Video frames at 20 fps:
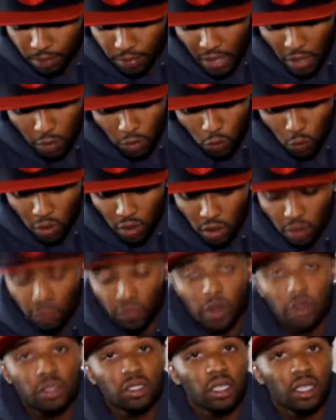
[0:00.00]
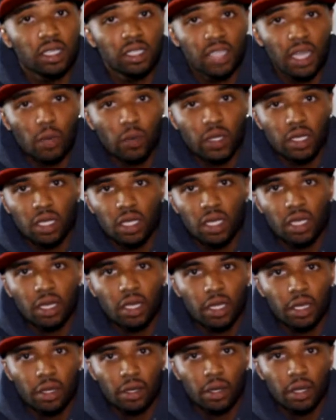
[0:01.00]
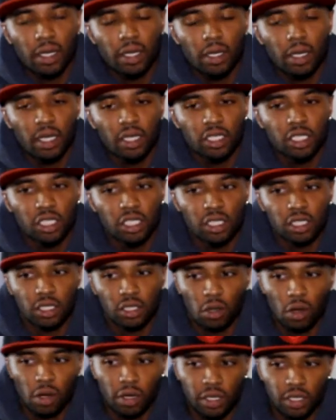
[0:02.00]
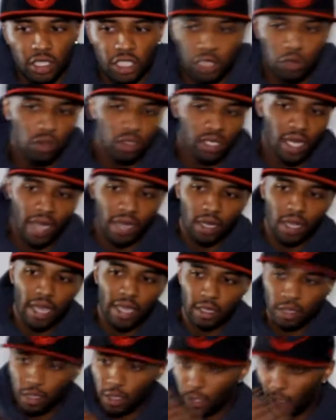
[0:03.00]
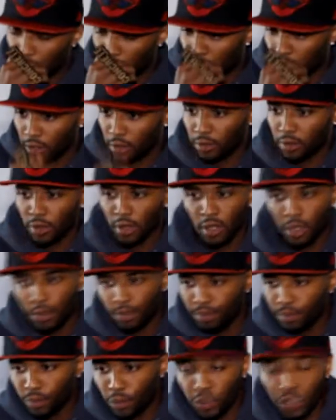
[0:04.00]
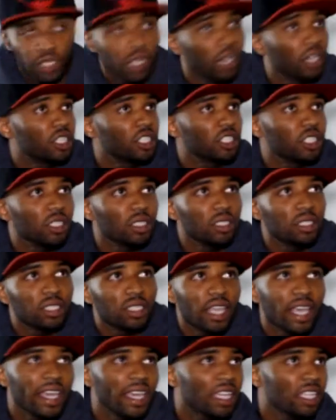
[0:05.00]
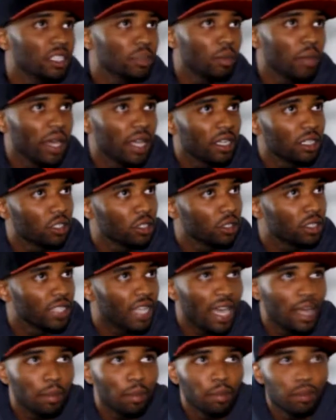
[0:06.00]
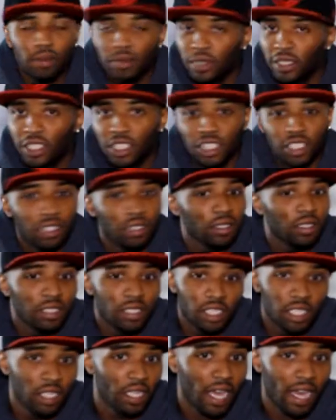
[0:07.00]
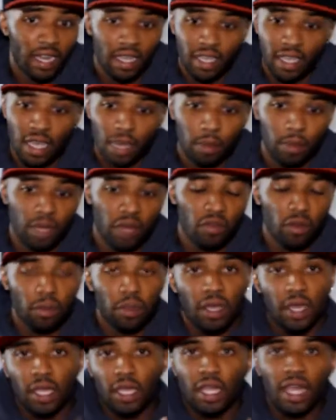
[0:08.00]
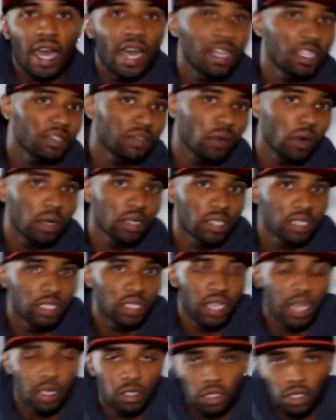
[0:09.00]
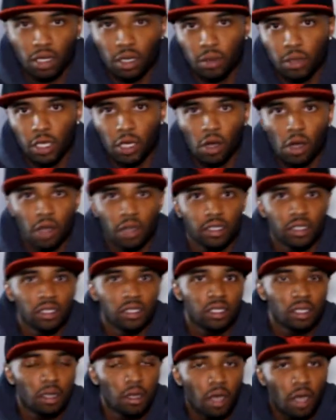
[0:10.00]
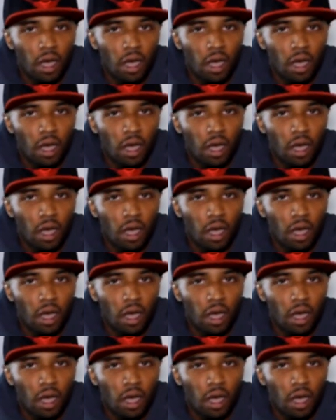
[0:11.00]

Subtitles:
That was one of the first things that we did here, and she started. She was kind of like the production stage manager type, because she kind of kept everything in line as far as the scheduling of the artists.